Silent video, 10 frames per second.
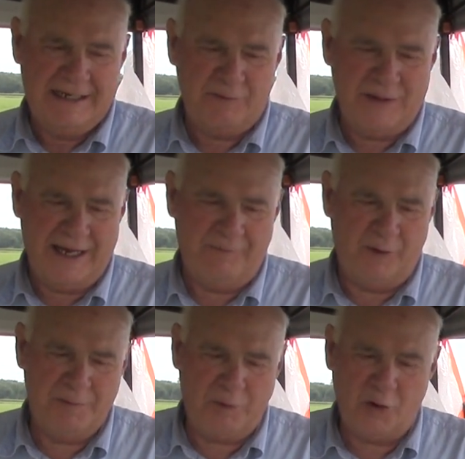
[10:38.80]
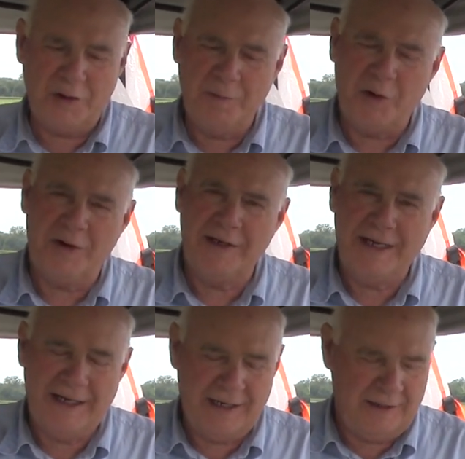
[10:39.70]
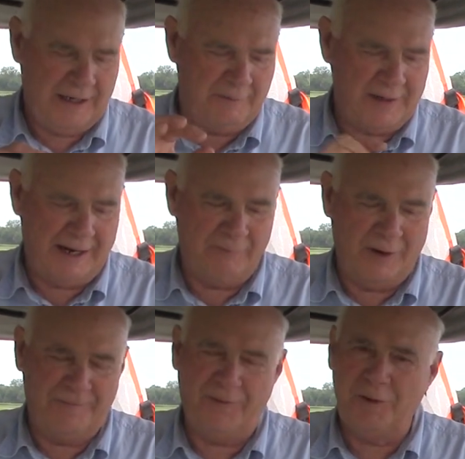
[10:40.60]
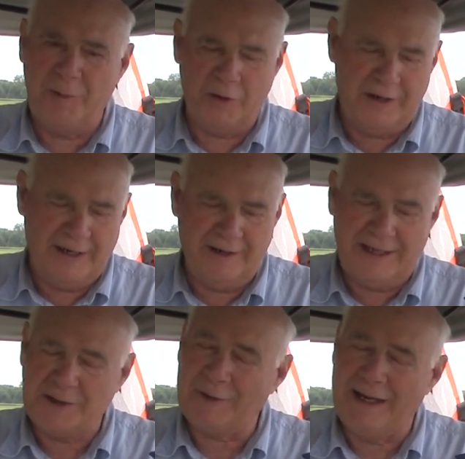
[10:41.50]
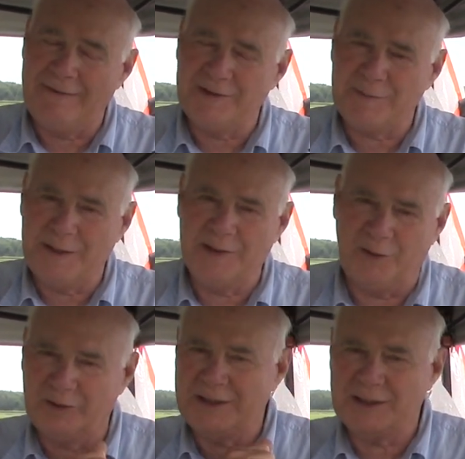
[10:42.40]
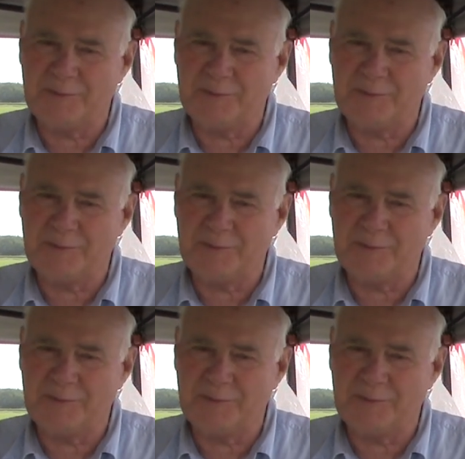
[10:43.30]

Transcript: We have one broken motor in here, and we have one full motor here. That's why I have this pin holding this